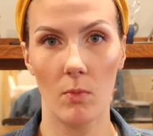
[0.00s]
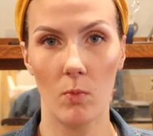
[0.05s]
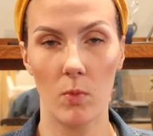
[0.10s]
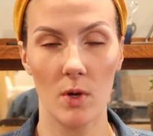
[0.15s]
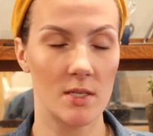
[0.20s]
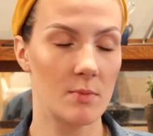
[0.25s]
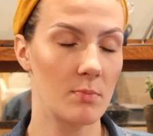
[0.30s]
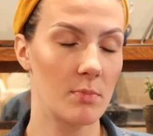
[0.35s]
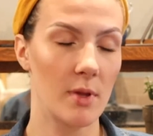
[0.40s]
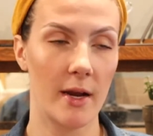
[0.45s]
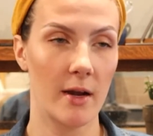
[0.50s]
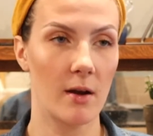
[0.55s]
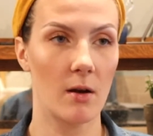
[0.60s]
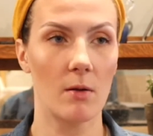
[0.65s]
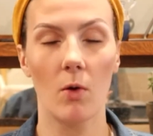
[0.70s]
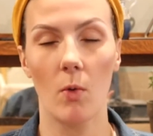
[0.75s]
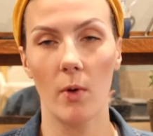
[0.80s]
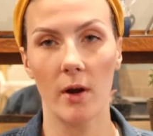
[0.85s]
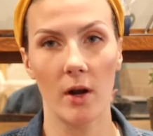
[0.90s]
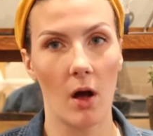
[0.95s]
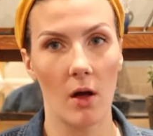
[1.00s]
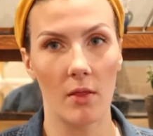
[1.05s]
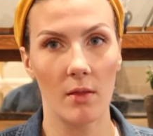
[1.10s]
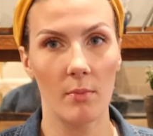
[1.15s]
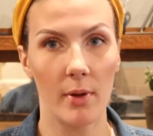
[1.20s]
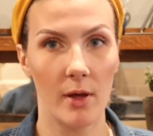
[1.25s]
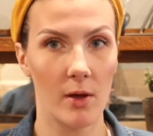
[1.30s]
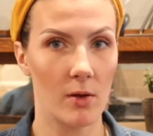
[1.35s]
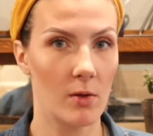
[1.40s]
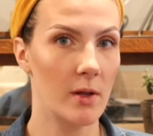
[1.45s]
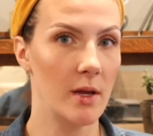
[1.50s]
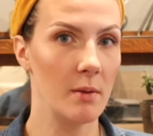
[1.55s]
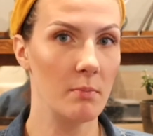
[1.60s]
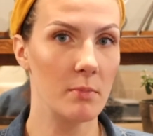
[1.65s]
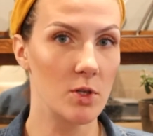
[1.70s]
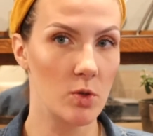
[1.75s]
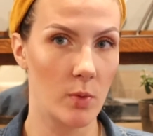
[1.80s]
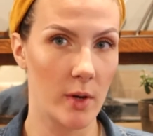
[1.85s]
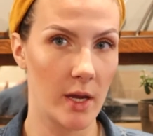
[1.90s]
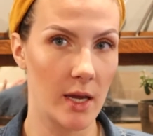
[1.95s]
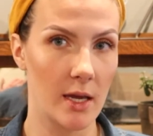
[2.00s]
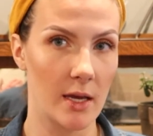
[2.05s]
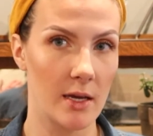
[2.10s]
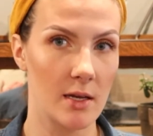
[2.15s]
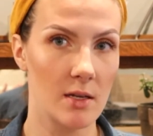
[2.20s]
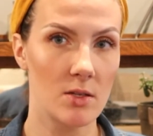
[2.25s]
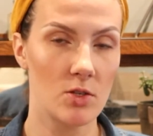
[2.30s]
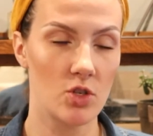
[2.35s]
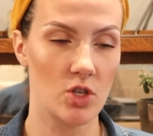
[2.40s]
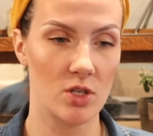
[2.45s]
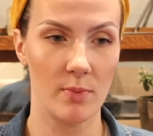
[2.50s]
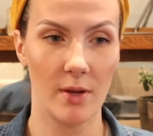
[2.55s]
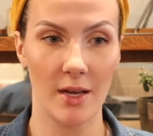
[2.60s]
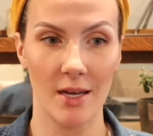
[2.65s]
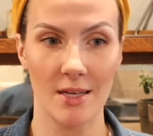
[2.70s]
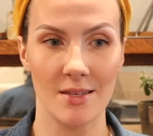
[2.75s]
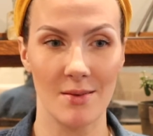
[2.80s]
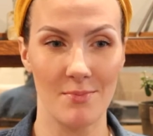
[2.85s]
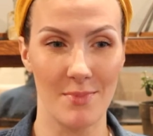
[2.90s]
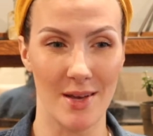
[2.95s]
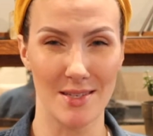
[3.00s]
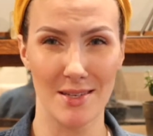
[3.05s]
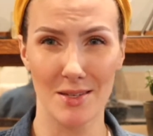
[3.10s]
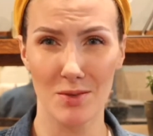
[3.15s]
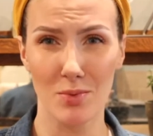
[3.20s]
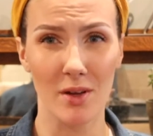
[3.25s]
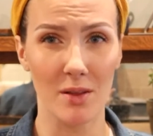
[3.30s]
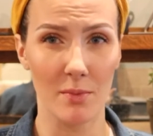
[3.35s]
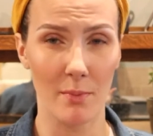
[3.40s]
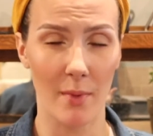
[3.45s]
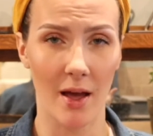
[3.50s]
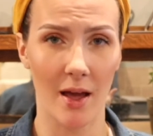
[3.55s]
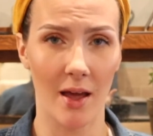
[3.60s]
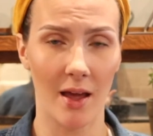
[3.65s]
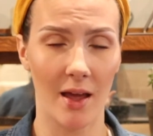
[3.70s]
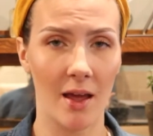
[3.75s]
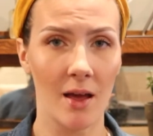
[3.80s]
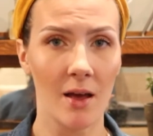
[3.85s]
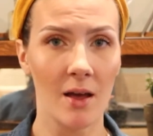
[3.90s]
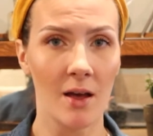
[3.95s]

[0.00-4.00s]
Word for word: wasn't planning on going on the pill in between kids just because it messes with my